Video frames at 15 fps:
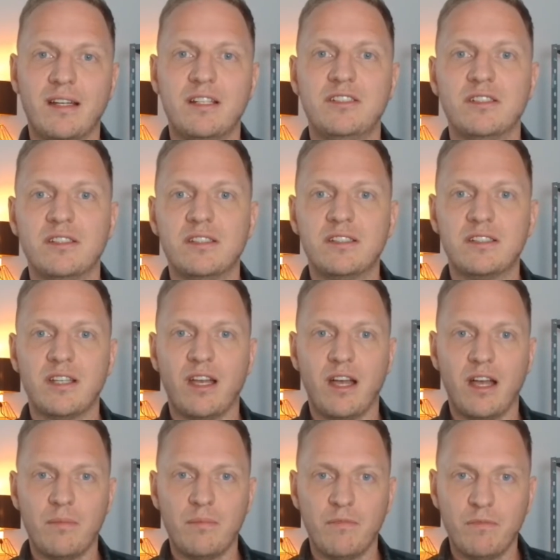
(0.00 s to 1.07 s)
intelligence
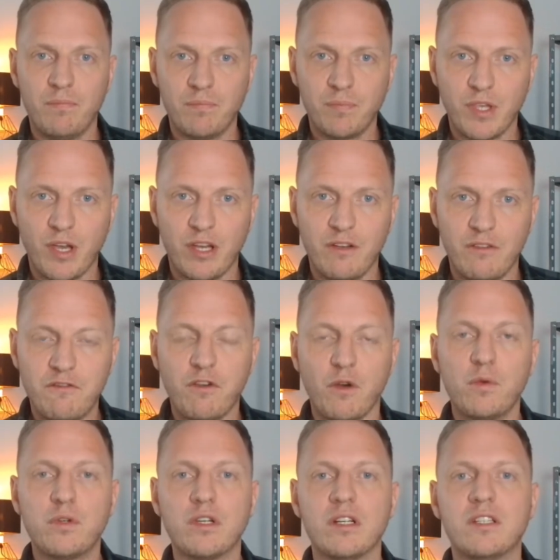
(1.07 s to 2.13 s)
kind of
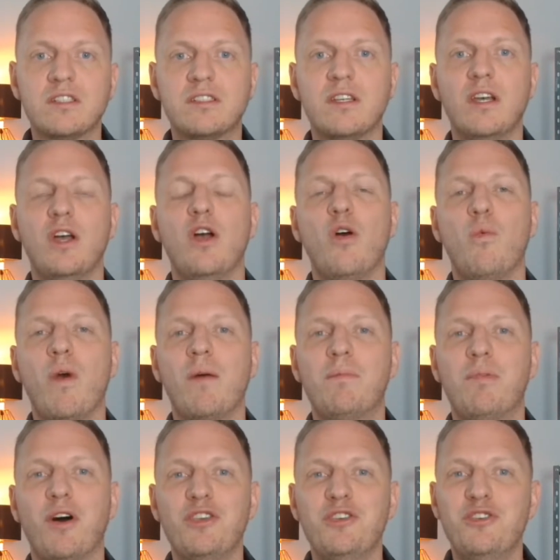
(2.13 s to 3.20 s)
focus,
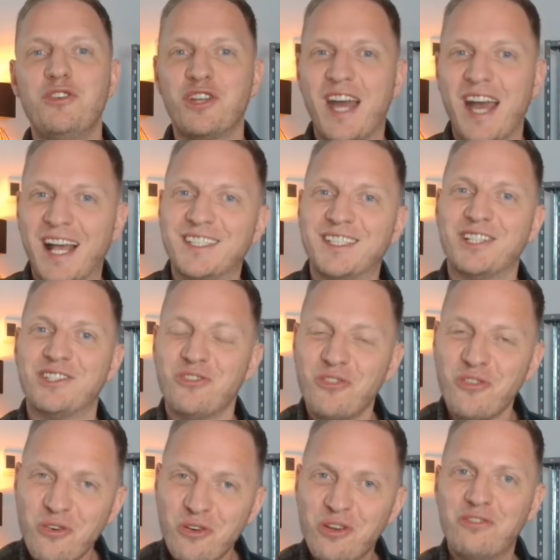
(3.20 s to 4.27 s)
whereby you can access
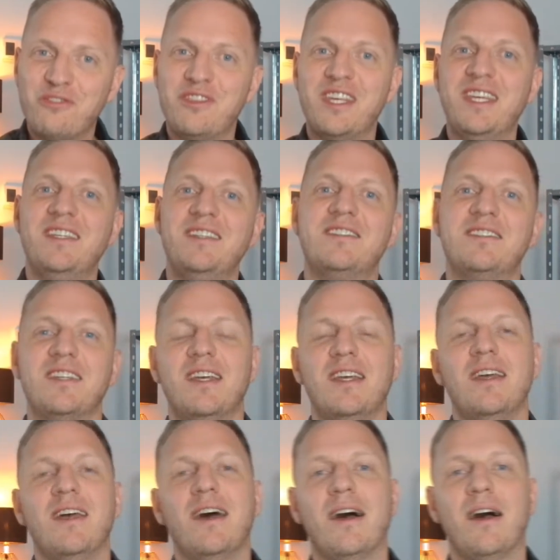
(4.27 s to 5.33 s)
all of these
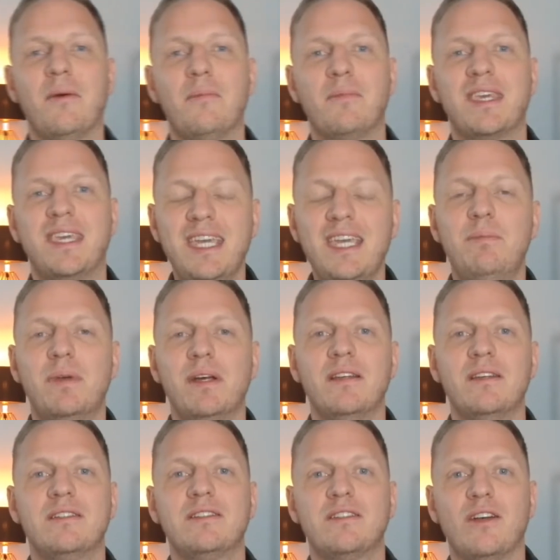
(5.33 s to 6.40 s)
key
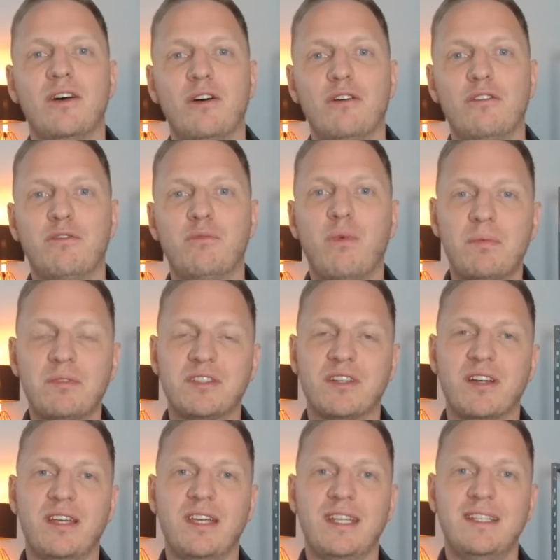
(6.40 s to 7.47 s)
pillars of
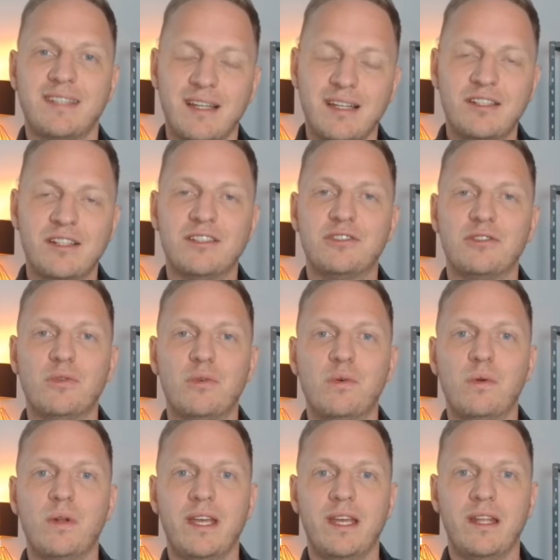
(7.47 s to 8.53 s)
website intelligence
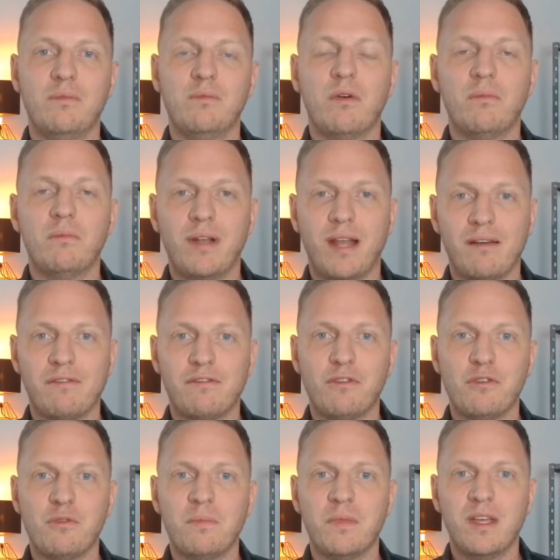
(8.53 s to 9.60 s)
all in one
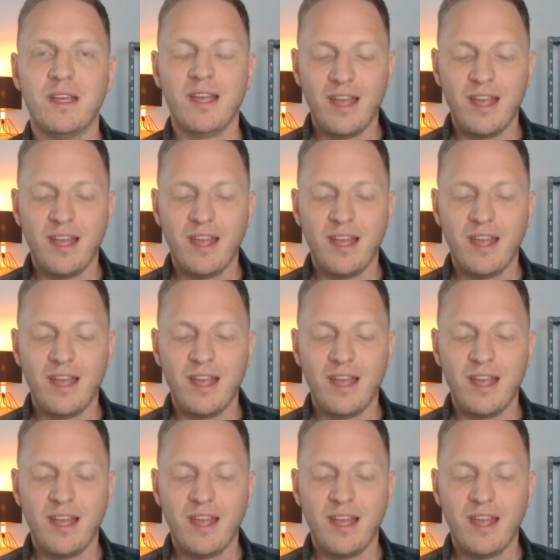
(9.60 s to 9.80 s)
platform.